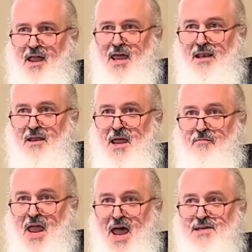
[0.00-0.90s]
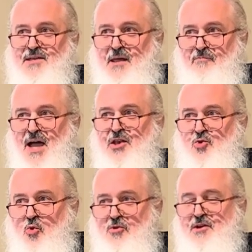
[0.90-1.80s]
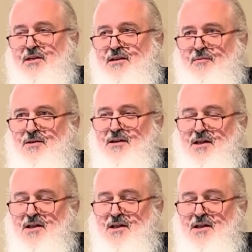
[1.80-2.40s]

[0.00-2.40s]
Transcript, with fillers: And, and as a minority